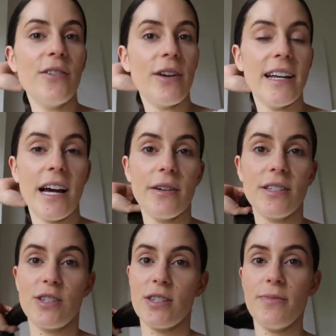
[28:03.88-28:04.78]
Right now
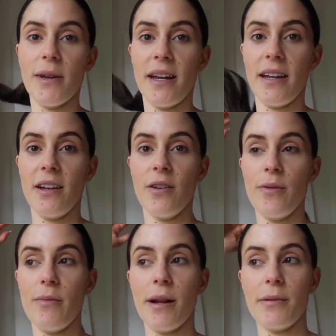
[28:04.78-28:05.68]
it's just been,
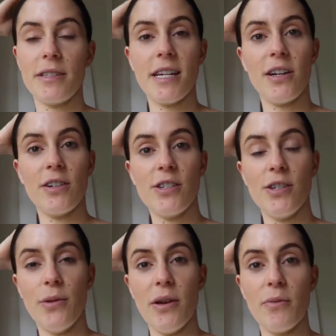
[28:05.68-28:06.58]
we've been able to take her
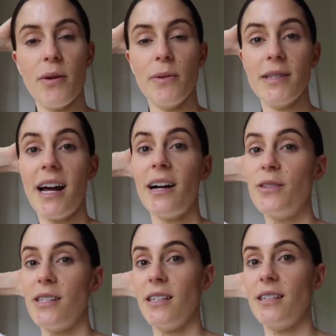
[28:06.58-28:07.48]
to other people's
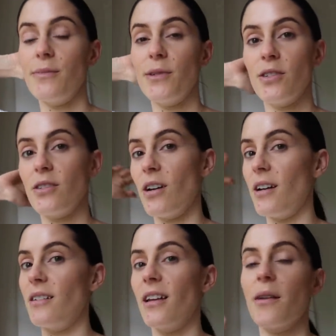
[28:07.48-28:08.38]
houses, but just
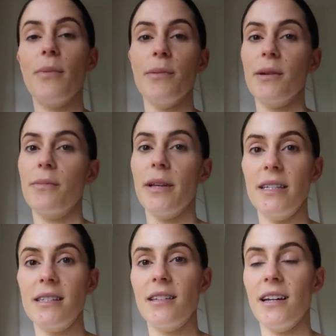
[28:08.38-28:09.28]
not like a public
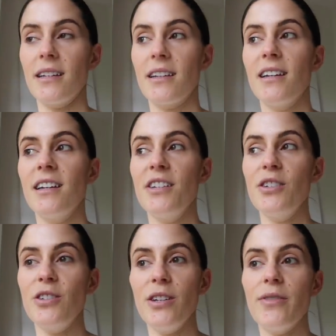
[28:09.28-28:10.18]
place. Like
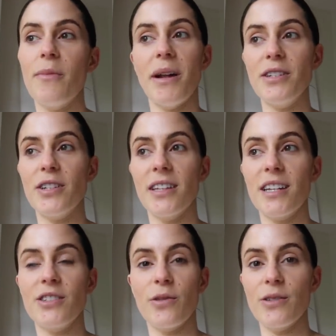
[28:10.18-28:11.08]
she even mentioned
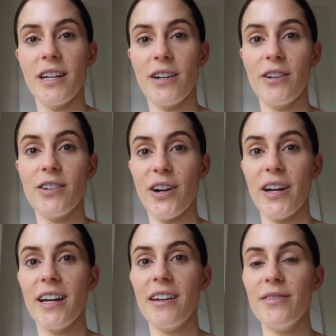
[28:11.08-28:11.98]
like don't take her to
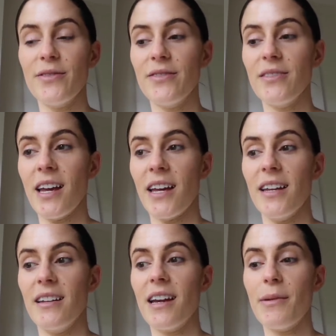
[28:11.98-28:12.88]
Target.
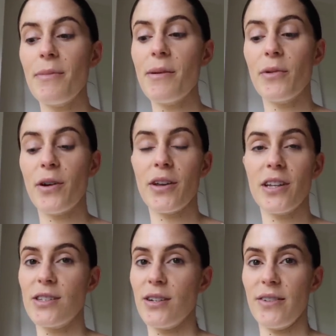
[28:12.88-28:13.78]
And that might be more on the
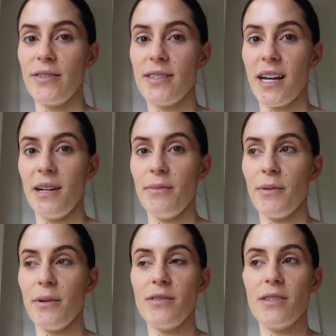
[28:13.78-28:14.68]
conservative side,
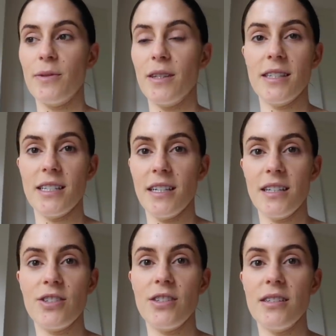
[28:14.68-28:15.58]
but we've just been listening
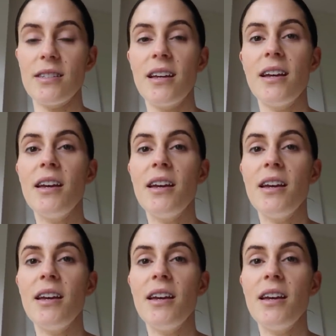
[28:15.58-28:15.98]
because she's